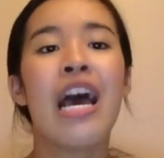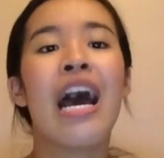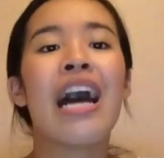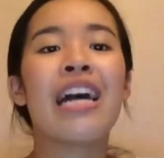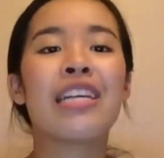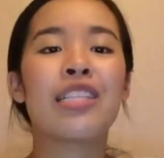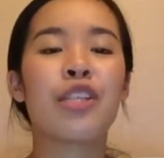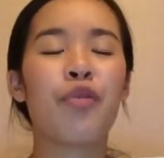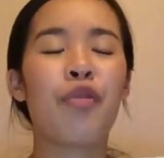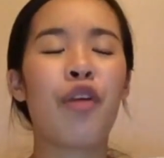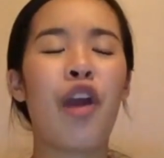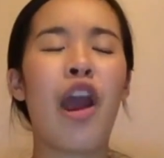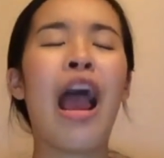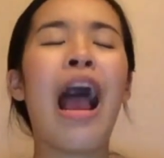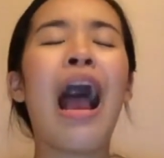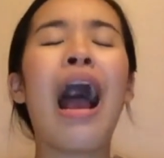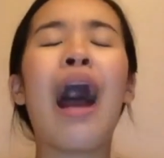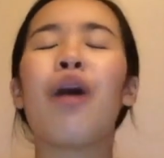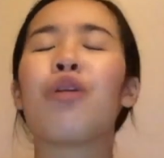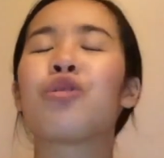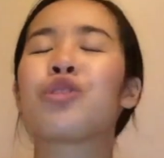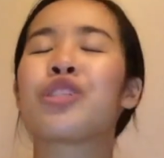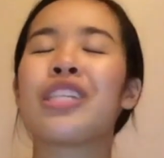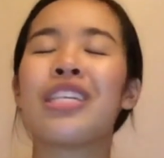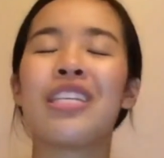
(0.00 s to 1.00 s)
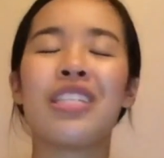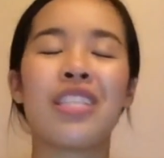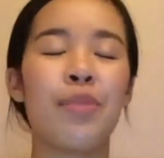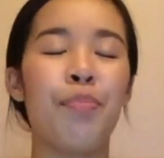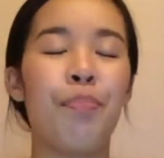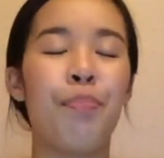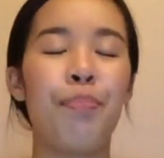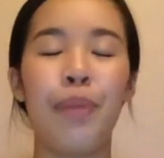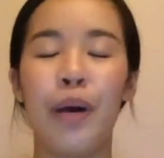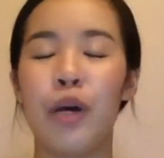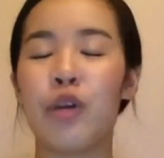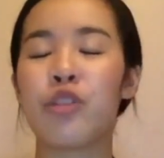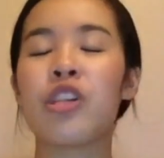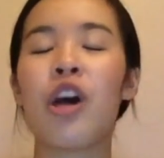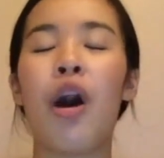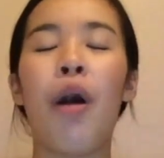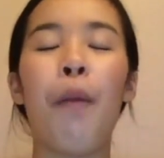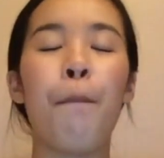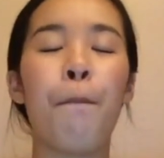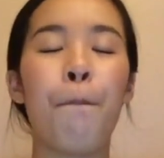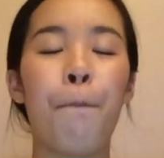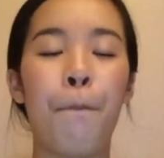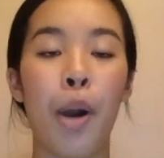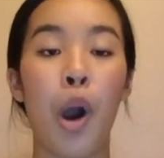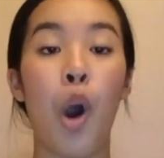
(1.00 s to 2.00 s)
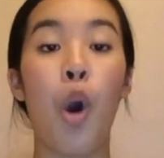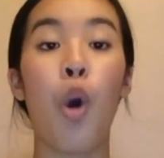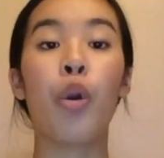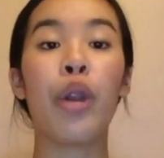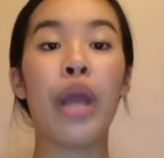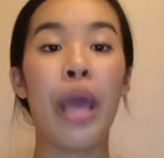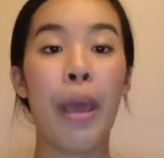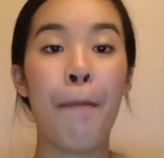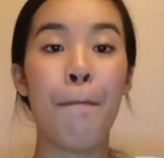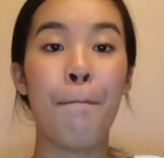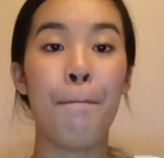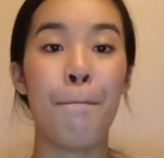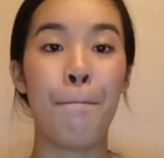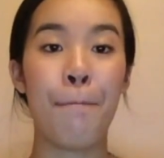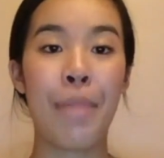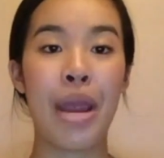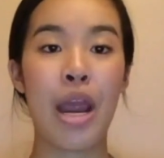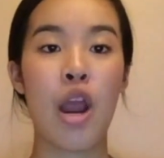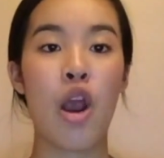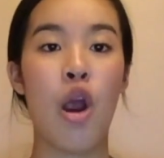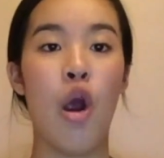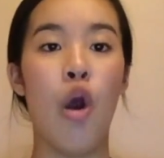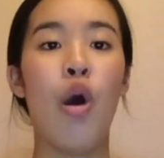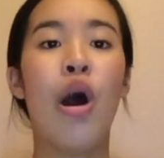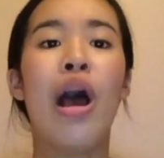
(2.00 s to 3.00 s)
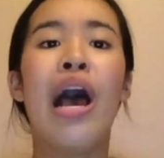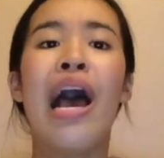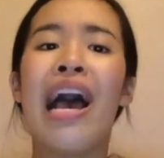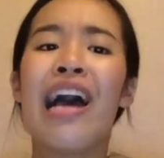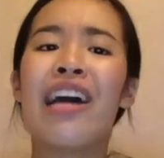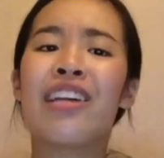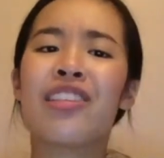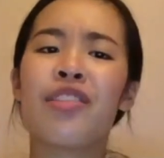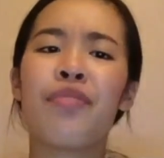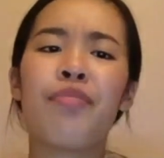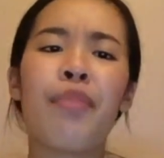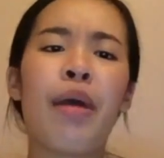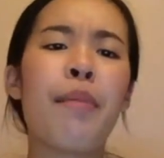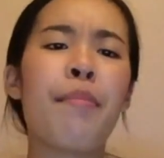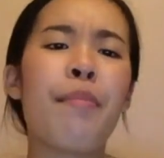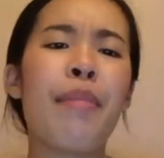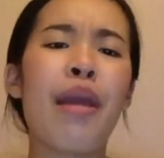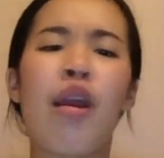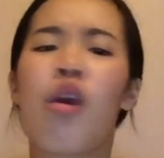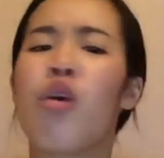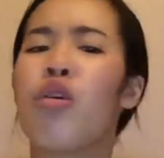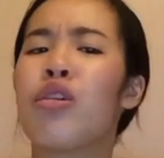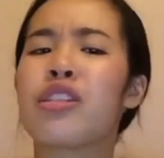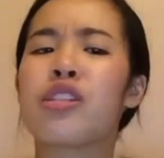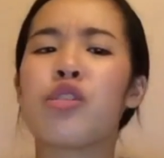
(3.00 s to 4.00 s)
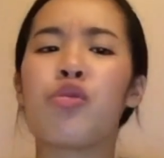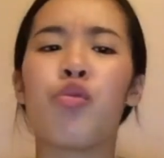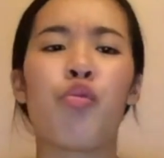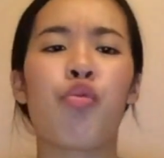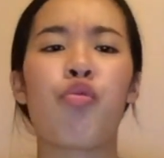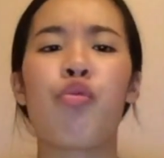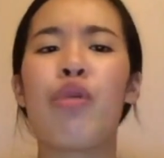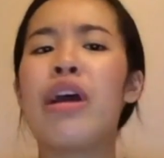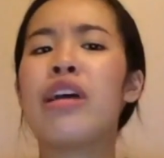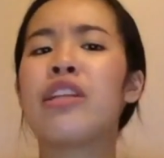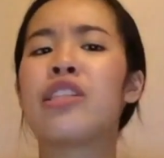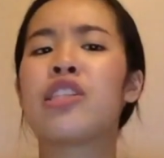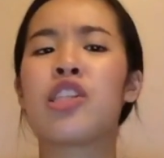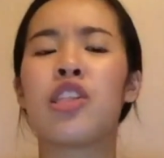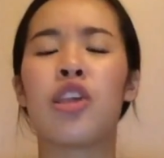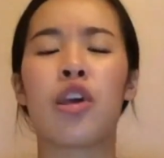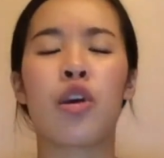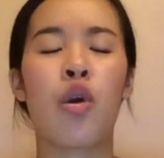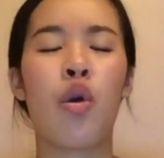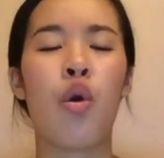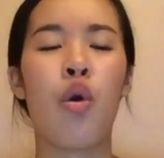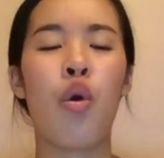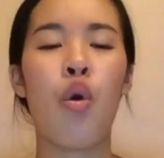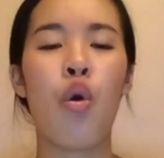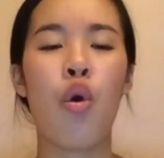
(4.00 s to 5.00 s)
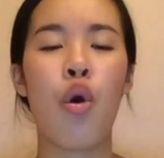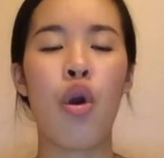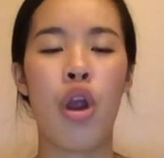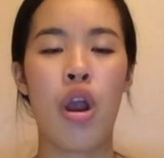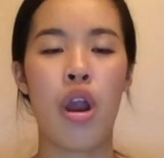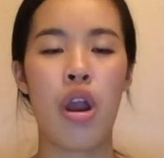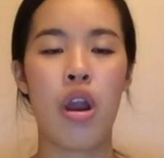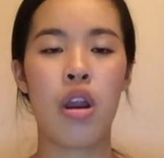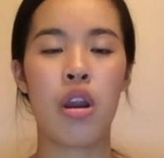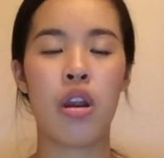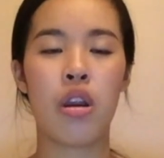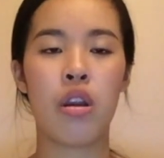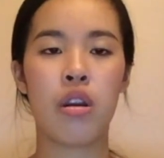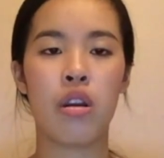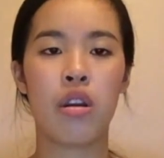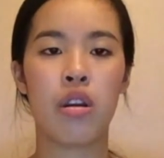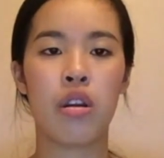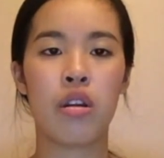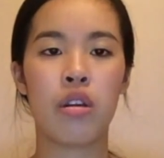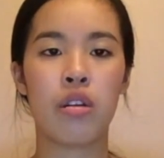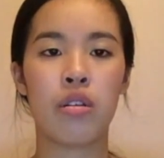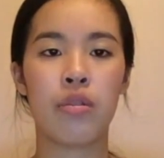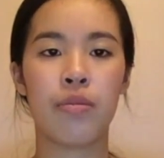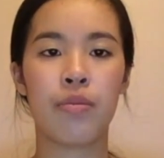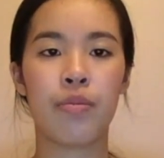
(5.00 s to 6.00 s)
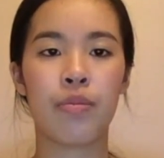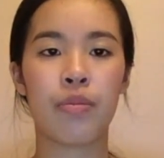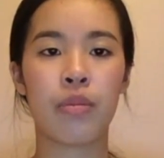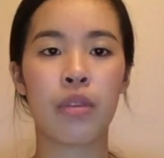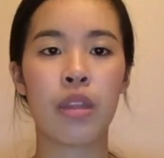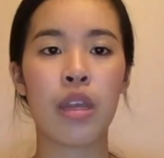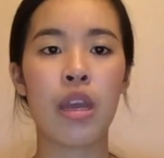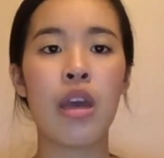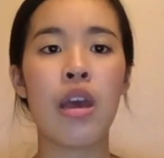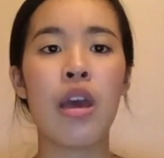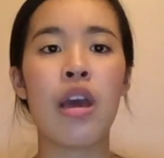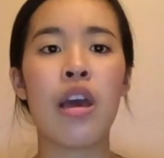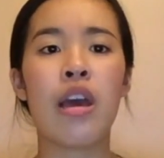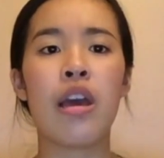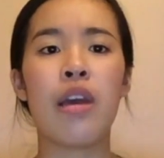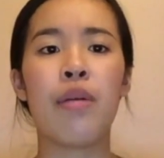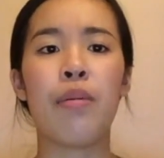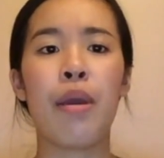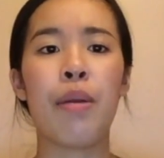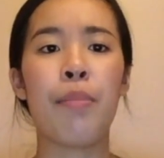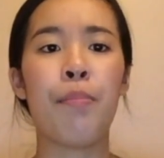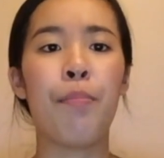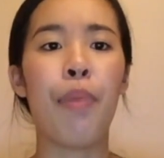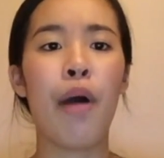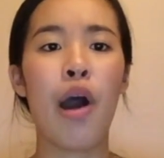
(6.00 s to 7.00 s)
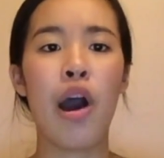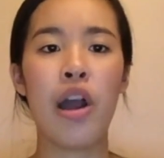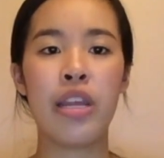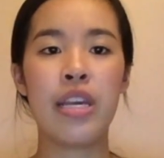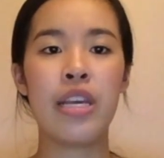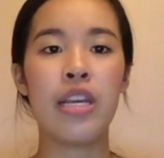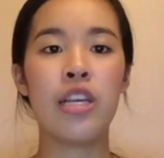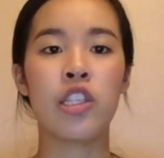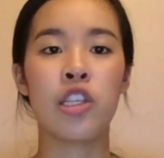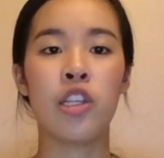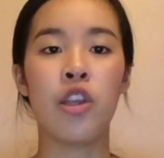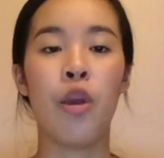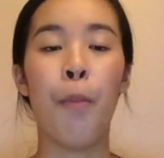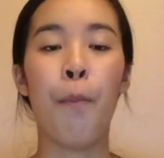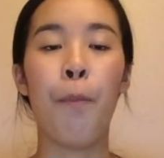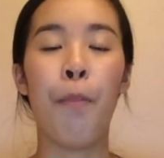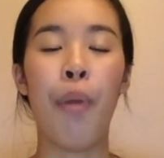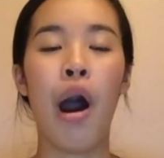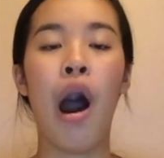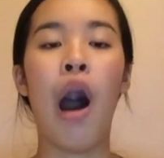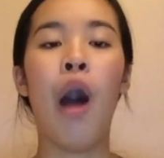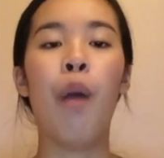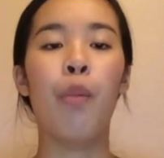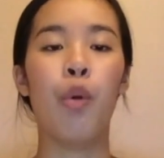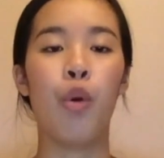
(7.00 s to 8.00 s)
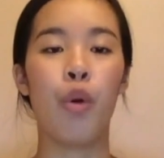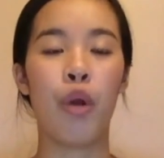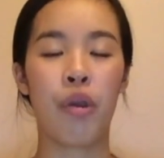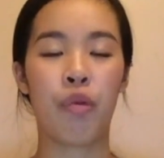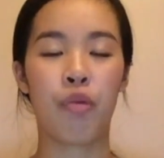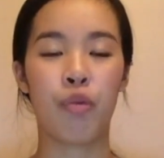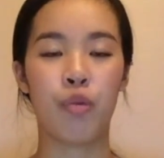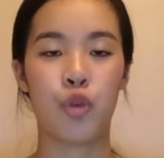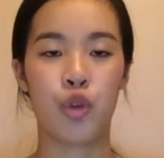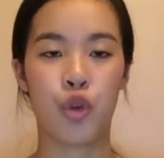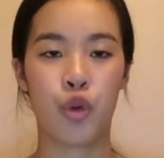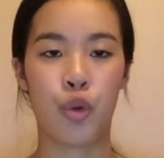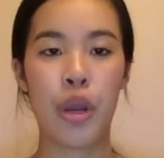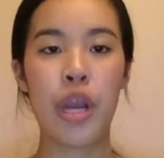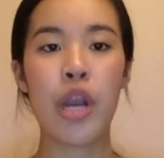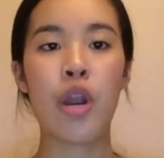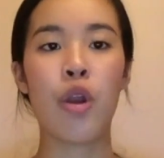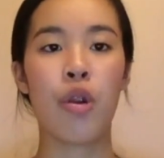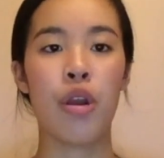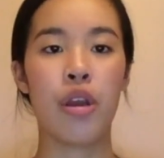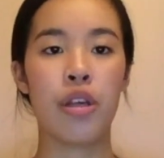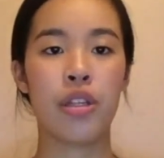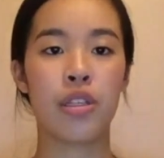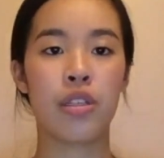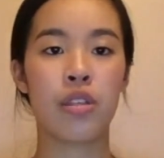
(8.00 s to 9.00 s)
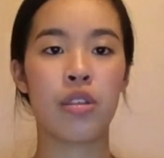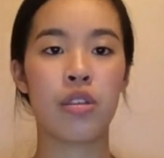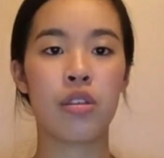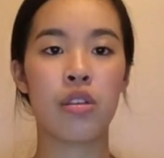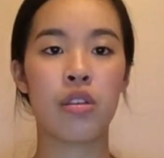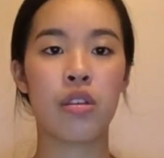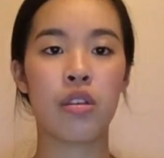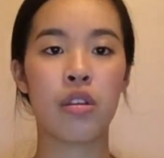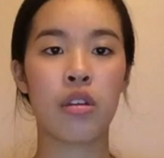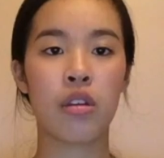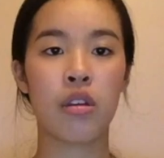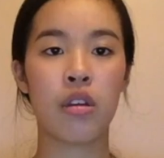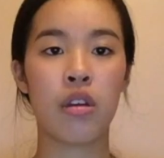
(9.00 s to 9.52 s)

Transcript: As if our house isn't built of bone and marrow. As if my marrow isn't red to the core. And my body isn't a bomb away from traitorous.